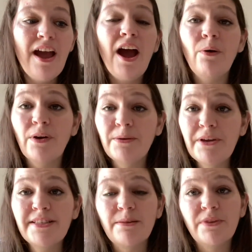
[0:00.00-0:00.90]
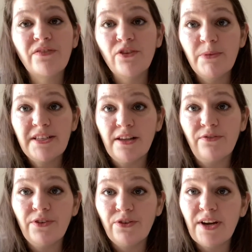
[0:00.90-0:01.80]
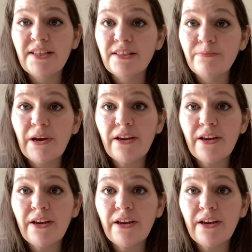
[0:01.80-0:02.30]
I want to make something for myself with the rest of